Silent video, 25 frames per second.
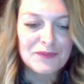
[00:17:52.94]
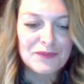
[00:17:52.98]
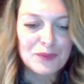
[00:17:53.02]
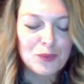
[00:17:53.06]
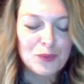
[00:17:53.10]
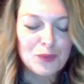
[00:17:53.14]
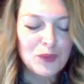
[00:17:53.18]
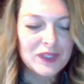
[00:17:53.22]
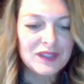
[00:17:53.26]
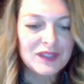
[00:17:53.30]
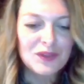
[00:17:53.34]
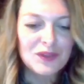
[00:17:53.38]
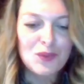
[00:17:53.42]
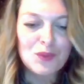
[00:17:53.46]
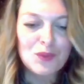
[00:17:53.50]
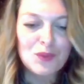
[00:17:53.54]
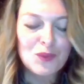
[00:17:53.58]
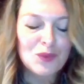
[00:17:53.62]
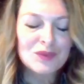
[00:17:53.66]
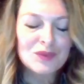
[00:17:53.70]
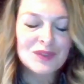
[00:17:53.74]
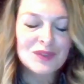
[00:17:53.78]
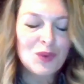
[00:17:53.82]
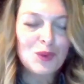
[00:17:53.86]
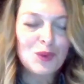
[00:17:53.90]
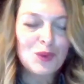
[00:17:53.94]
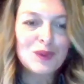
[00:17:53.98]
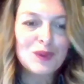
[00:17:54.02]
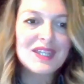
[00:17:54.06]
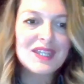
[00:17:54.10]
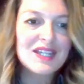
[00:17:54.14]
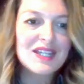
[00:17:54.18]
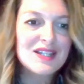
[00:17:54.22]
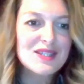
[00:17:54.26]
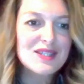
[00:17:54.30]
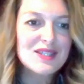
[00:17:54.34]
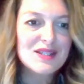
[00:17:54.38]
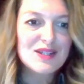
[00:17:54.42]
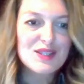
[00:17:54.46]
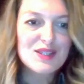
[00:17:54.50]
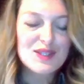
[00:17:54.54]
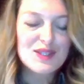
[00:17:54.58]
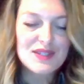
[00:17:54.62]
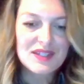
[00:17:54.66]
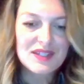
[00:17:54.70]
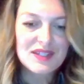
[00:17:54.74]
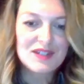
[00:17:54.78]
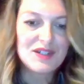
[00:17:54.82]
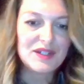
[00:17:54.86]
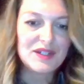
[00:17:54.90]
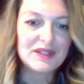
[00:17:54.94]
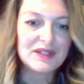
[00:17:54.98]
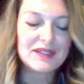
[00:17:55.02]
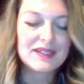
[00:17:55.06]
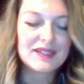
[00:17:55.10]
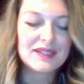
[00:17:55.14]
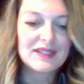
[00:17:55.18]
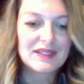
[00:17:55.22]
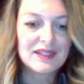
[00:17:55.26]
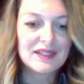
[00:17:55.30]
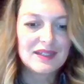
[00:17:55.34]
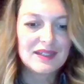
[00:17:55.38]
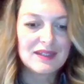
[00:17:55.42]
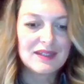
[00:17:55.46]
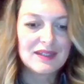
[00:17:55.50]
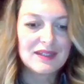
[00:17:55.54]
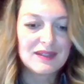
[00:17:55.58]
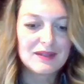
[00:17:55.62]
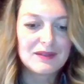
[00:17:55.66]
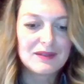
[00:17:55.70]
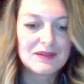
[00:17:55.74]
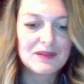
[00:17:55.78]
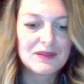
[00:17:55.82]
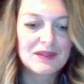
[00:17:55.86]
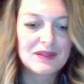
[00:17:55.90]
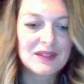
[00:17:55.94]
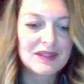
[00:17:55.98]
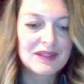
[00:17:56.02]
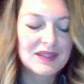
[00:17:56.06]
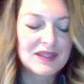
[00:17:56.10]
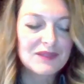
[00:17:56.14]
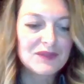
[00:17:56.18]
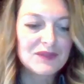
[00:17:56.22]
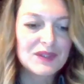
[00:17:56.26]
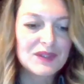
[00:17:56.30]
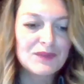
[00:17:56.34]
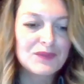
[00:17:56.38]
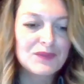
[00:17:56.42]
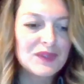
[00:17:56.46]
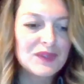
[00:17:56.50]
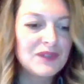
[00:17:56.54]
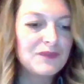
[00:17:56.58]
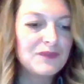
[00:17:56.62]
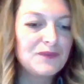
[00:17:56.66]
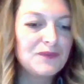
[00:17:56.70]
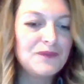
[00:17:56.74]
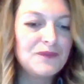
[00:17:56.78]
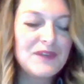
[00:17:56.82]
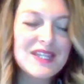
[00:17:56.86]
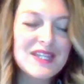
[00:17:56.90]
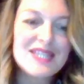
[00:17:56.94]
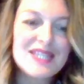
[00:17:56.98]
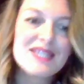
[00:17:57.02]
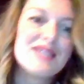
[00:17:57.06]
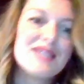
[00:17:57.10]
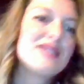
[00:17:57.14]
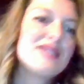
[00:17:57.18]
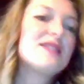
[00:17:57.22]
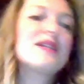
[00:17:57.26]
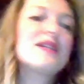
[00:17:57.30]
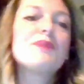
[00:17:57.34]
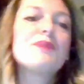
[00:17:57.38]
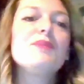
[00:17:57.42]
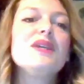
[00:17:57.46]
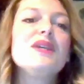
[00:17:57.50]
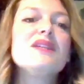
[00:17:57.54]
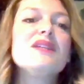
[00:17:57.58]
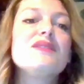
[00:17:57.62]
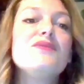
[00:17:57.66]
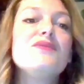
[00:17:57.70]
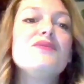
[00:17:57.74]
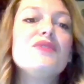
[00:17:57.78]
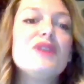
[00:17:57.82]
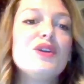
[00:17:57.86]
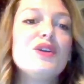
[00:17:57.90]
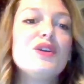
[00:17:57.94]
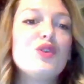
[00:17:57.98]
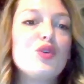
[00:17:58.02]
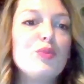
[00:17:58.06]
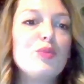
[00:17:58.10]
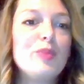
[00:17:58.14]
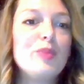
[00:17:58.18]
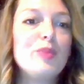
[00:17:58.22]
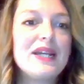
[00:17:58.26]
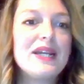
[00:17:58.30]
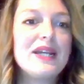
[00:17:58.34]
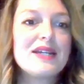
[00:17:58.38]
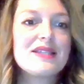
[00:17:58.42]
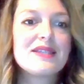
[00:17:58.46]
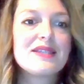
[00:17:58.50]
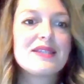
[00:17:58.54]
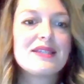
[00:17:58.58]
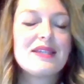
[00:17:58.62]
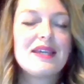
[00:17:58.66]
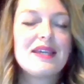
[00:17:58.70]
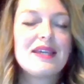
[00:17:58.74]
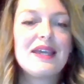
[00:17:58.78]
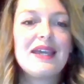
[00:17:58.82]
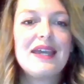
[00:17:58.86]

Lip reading: with all things considered, the BET system is very complex.